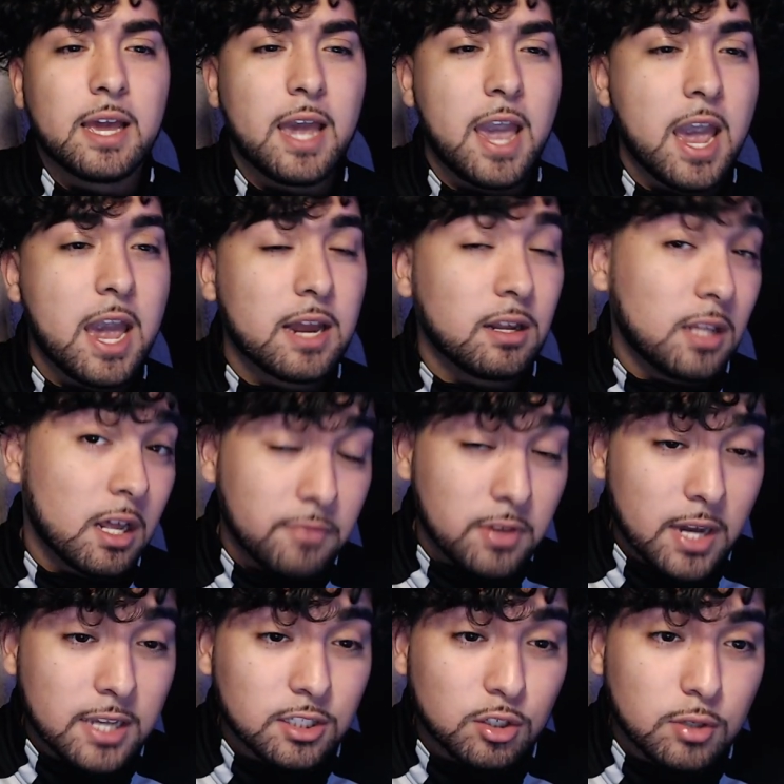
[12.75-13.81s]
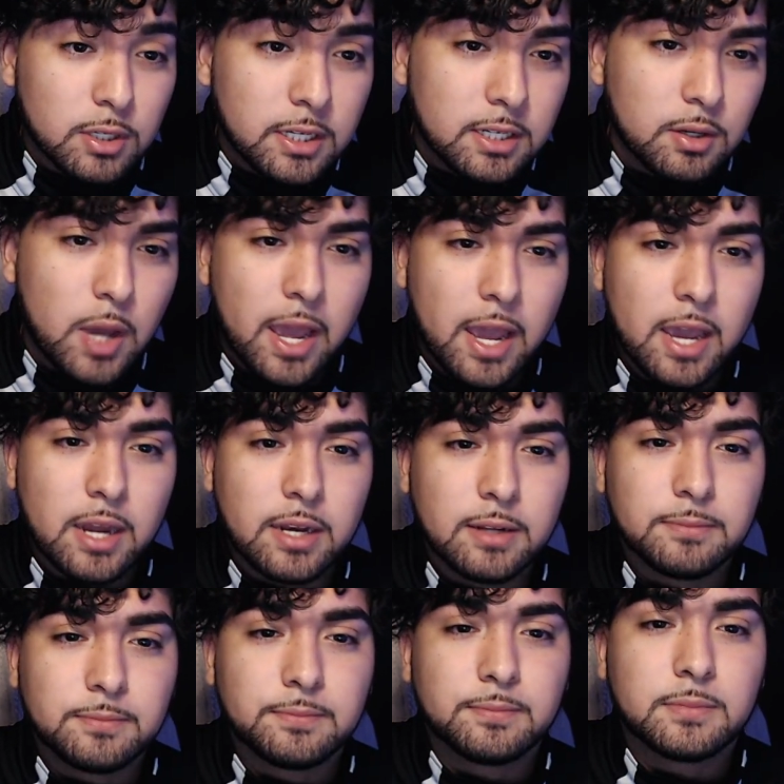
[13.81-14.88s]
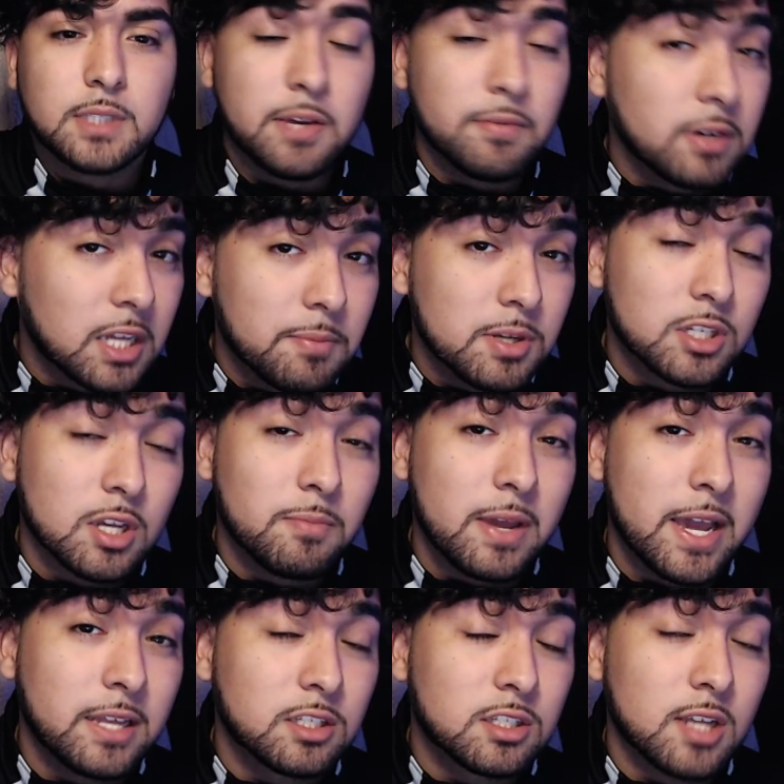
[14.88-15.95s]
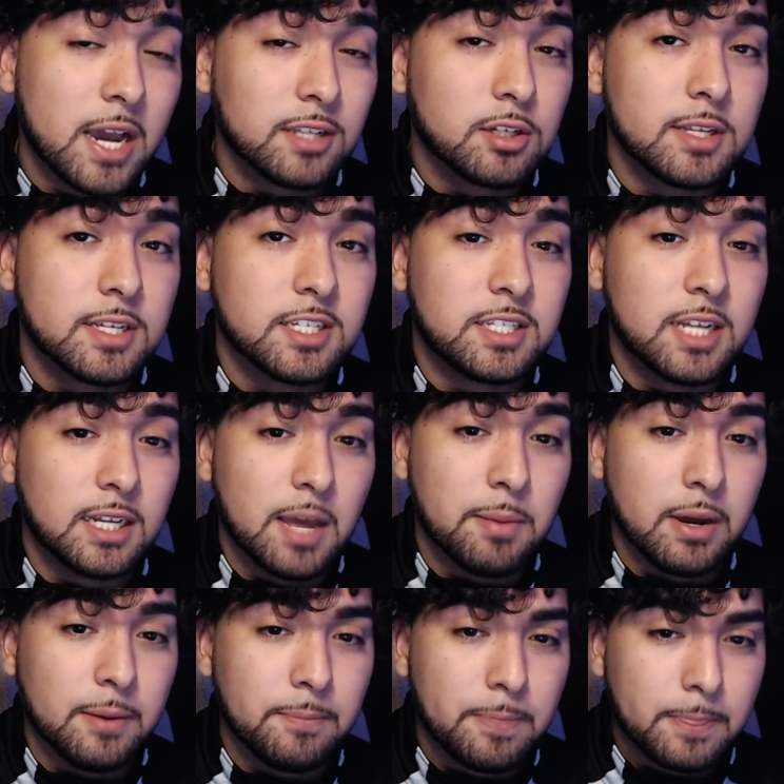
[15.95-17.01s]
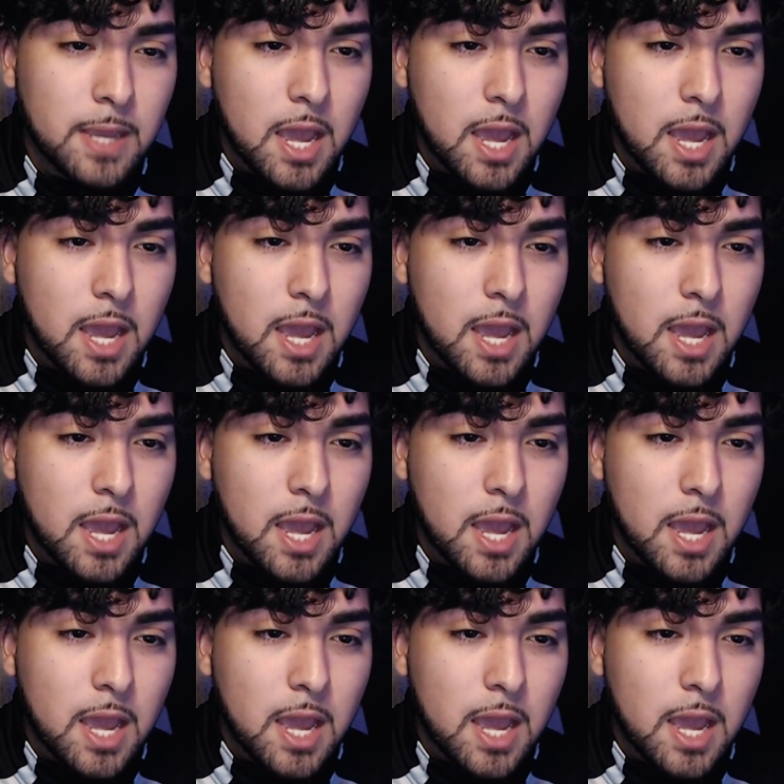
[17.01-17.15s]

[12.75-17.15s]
And a lot of you guys agreed and even give me some insight to this dilemma.